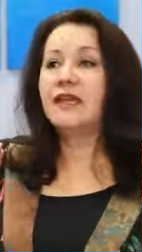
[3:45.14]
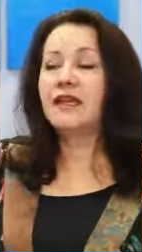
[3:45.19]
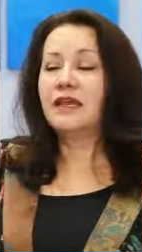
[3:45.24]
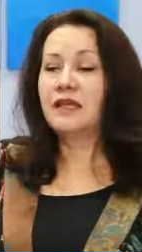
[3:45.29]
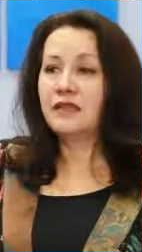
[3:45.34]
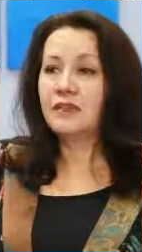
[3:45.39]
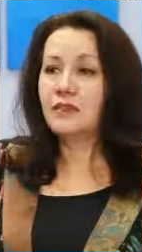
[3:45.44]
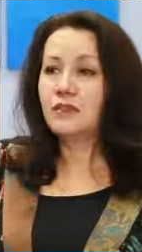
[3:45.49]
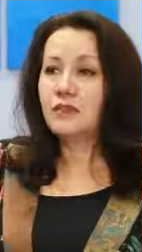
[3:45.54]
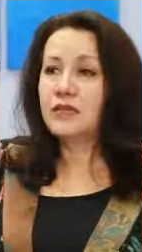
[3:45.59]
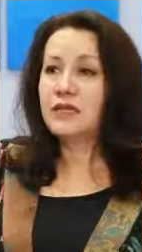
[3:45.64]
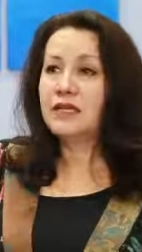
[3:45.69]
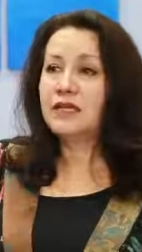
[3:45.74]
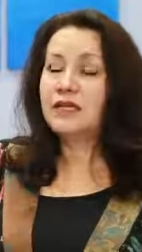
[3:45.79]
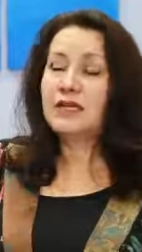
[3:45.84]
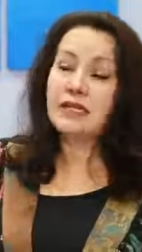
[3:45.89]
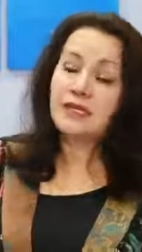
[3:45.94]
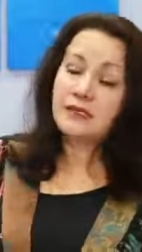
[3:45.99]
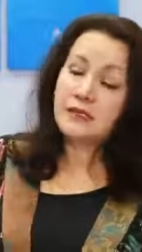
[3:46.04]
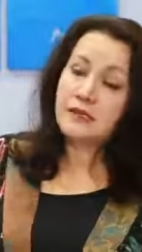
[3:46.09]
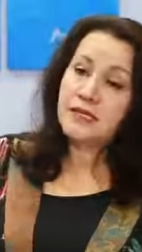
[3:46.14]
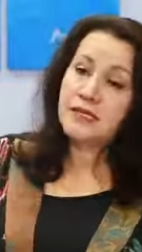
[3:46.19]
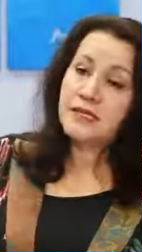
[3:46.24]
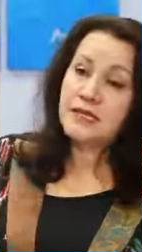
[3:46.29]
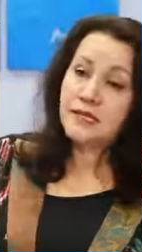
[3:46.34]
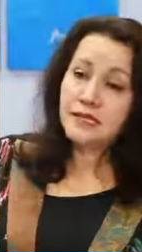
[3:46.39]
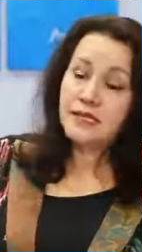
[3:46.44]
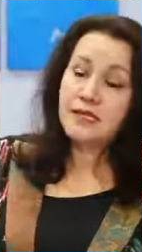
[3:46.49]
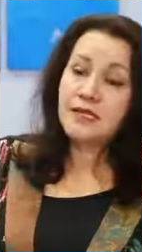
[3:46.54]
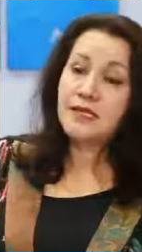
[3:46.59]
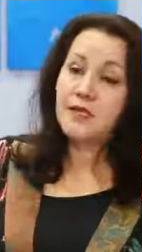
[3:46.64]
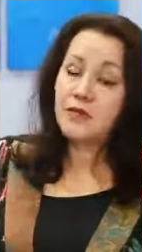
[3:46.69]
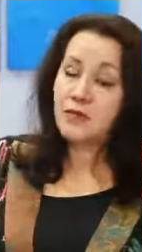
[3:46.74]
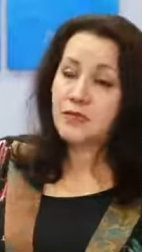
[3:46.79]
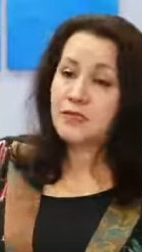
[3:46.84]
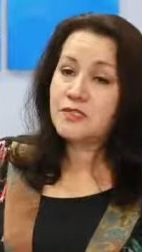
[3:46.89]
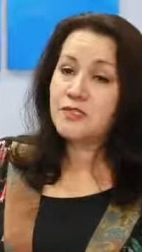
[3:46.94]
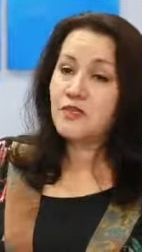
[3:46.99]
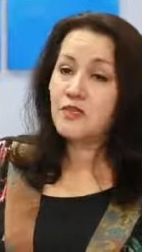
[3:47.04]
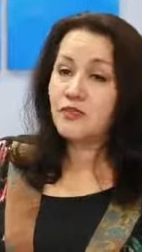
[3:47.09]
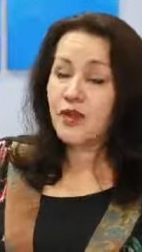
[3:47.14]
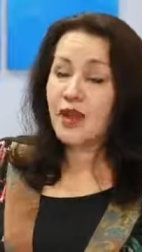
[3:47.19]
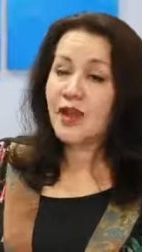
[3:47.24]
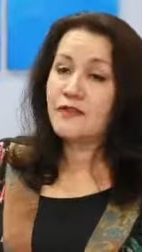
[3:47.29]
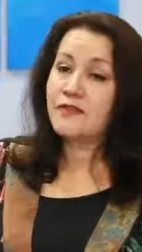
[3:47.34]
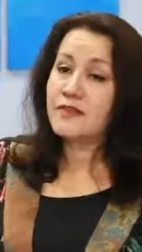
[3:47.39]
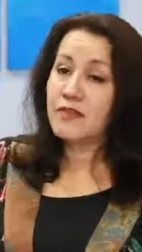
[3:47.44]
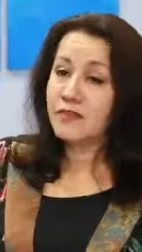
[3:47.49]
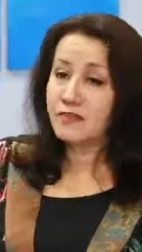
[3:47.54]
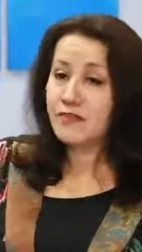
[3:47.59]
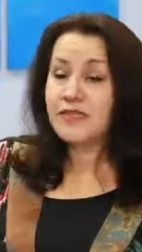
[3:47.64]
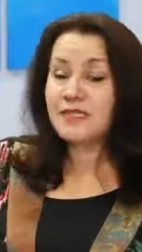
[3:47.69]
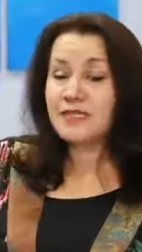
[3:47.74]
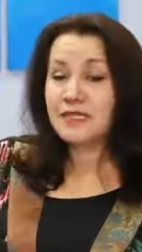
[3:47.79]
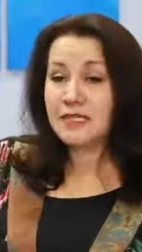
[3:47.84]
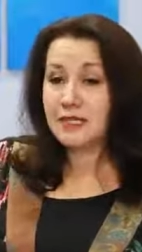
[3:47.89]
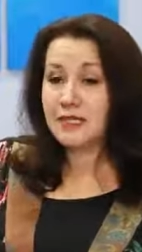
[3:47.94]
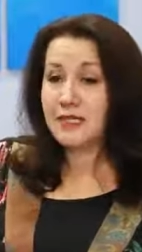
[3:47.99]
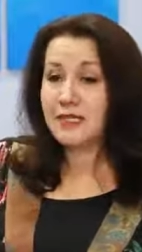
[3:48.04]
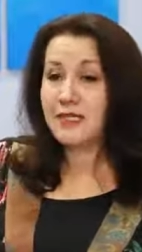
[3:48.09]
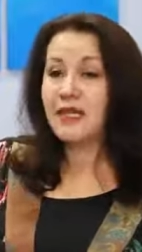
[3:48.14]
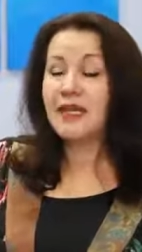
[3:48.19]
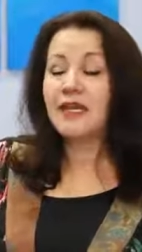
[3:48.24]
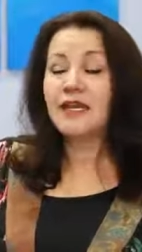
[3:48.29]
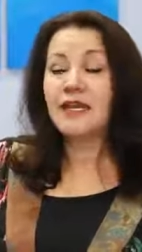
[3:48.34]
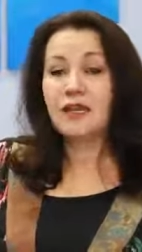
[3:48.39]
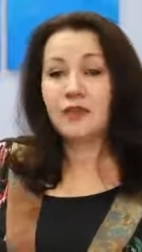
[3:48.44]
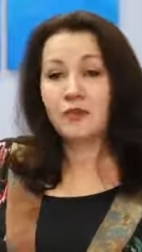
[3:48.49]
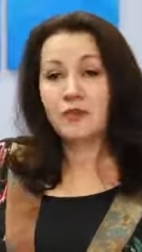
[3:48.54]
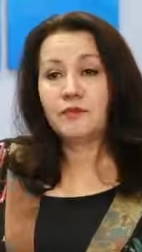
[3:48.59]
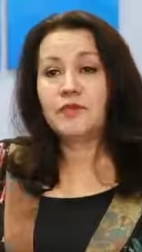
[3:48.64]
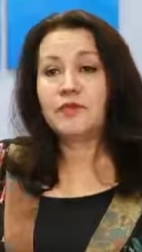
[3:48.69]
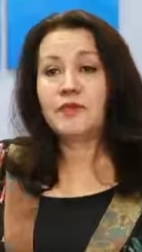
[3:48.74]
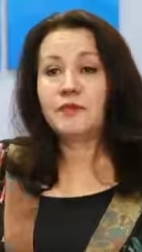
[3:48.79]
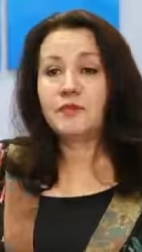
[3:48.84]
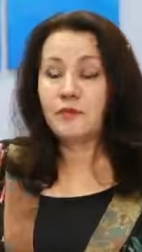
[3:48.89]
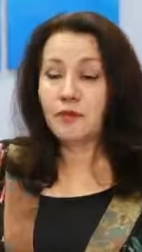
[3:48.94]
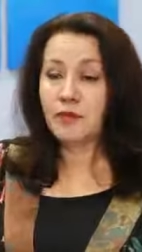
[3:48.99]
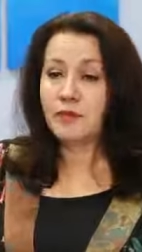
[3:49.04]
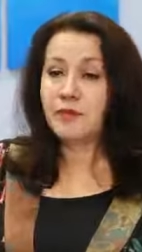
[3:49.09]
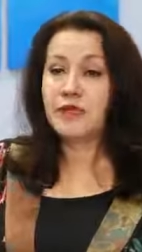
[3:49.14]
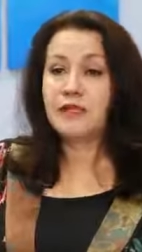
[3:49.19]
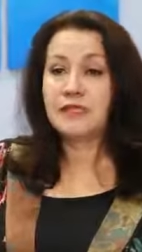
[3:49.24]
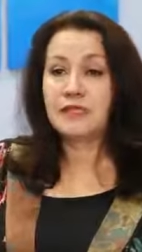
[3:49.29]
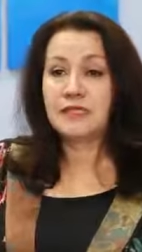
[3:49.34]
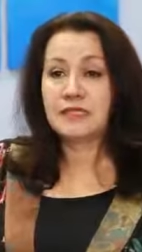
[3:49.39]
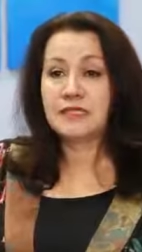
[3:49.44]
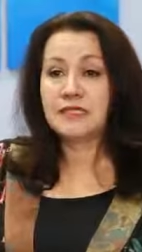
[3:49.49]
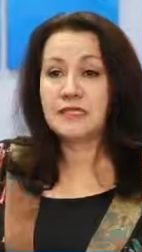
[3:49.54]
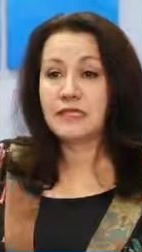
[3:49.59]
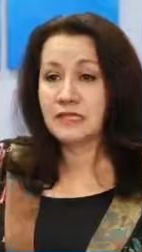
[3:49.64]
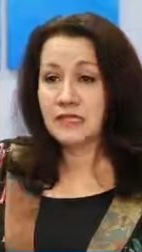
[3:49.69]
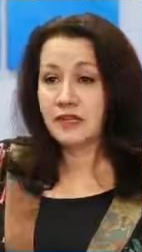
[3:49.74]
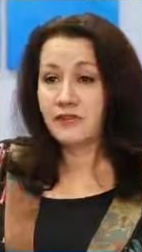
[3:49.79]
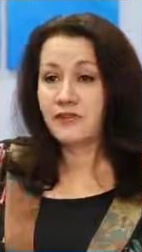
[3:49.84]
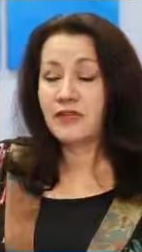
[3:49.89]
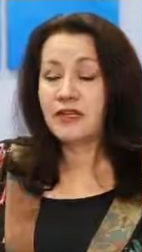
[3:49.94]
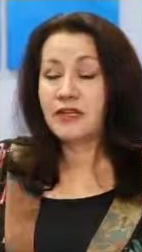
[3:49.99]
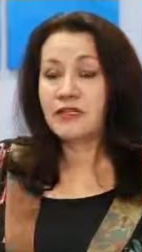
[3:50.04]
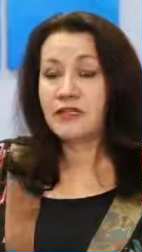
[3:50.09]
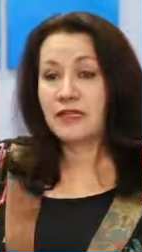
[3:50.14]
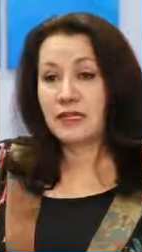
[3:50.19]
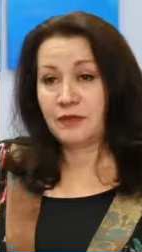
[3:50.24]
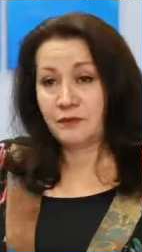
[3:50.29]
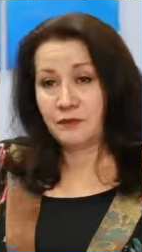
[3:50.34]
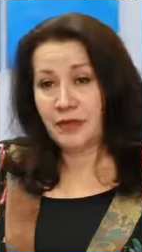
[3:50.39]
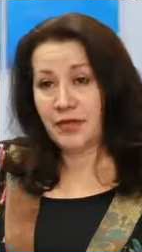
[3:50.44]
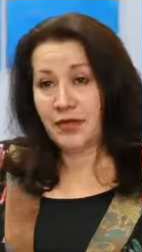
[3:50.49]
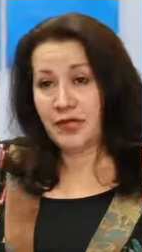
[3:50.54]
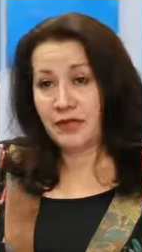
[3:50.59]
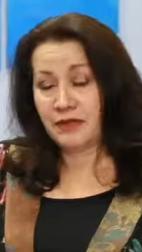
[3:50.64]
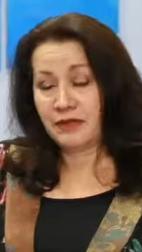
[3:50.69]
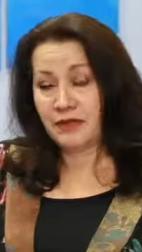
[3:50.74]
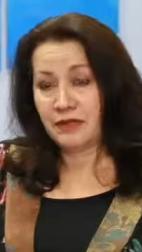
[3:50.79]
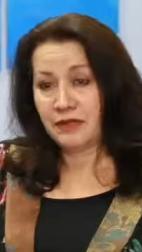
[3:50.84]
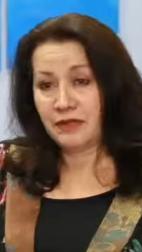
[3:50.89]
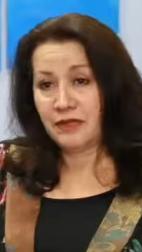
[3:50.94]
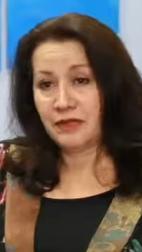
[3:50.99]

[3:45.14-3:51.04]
And three, they, they didn't think he would survive, and if he did, he would be permanently, significantly impaired.